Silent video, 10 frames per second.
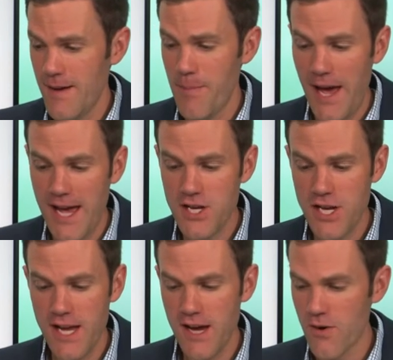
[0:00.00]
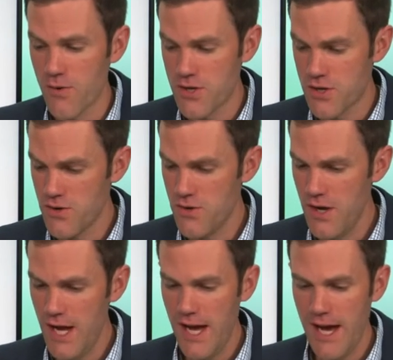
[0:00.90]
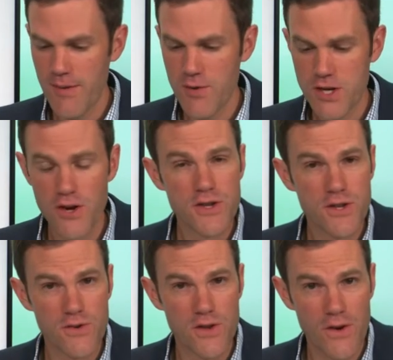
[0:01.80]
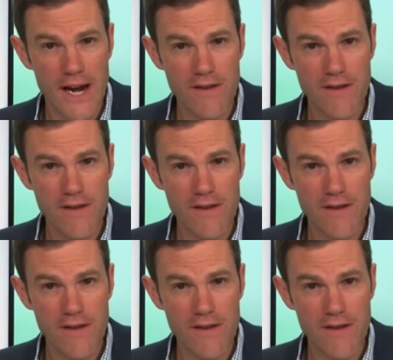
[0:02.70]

page here or two, which goes through the granny